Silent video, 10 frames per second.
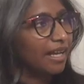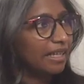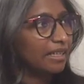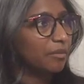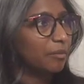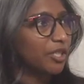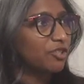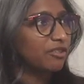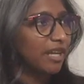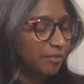And
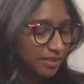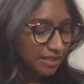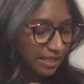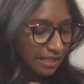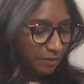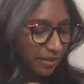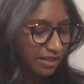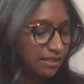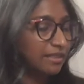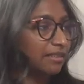Petra Diamonds
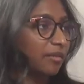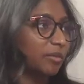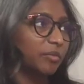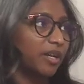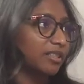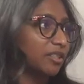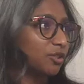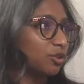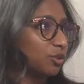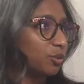expects diamond prices
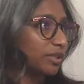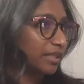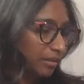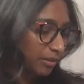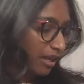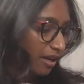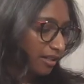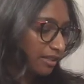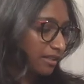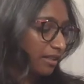to
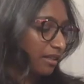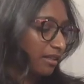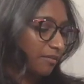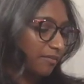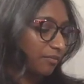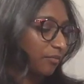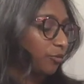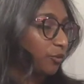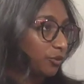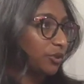stabilize um,
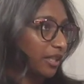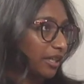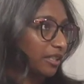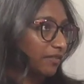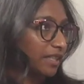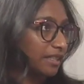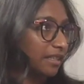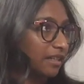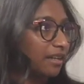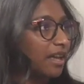through to the end of this
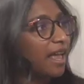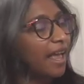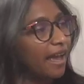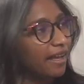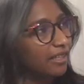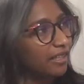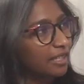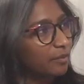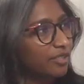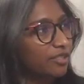year, and
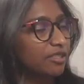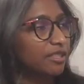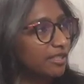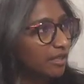expects to see